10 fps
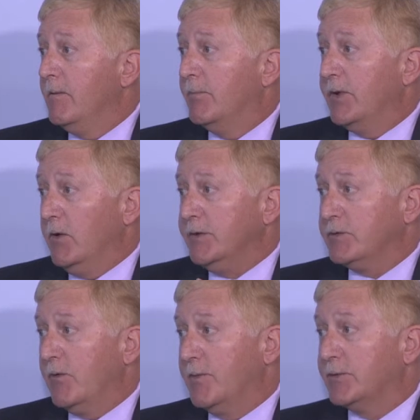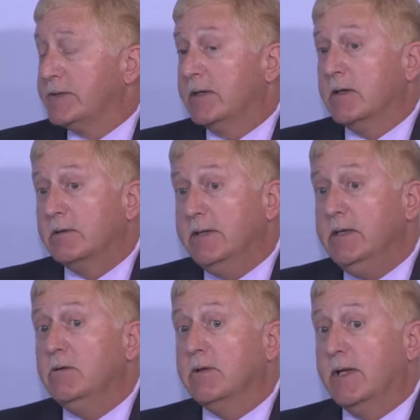but they also represent
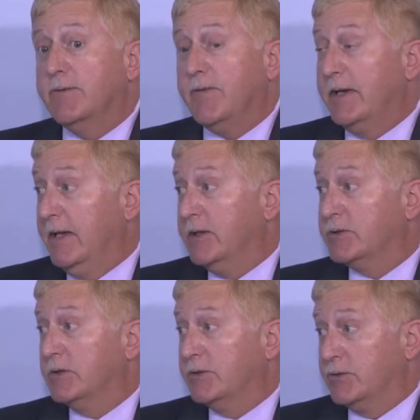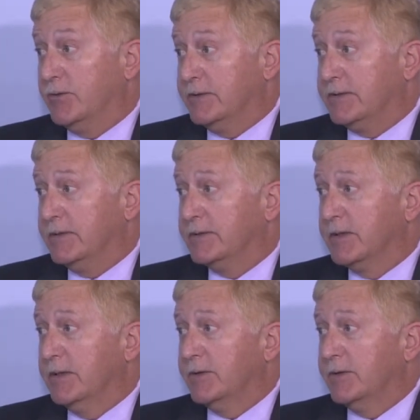legal and financial assurances.